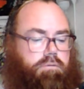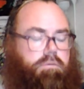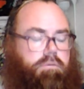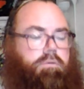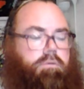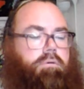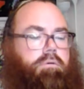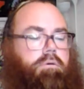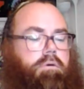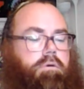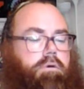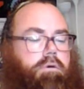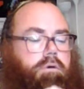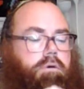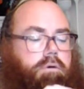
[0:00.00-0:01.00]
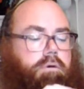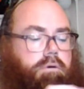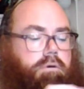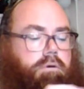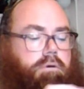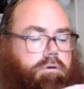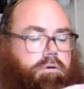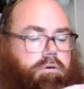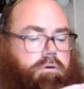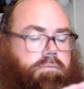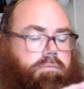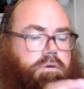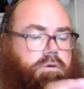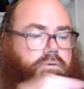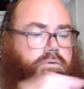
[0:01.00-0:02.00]
Yep, it was great.
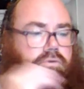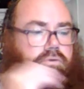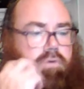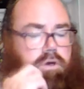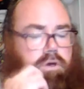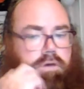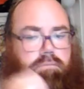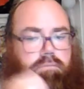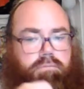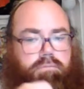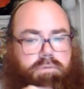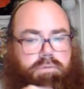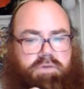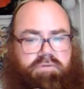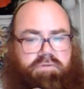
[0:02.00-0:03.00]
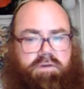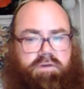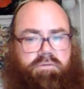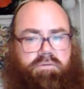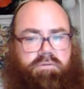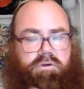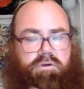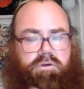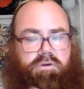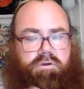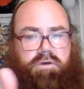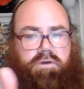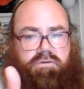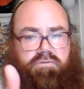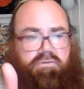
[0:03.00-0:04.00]
Give an Amazon a positive review.
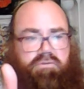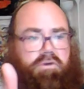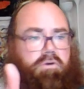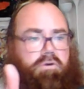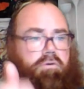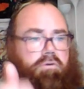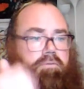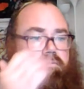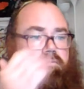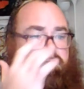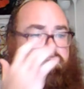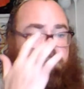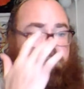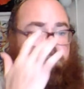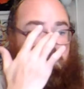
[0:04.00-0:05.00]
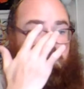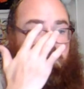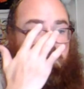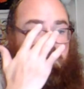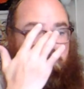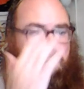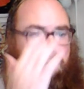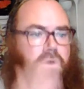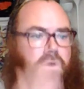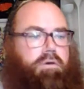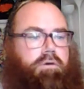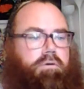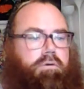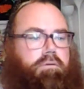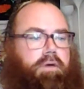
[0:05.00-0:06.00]
You don't
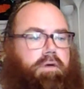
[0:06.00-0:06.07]
have to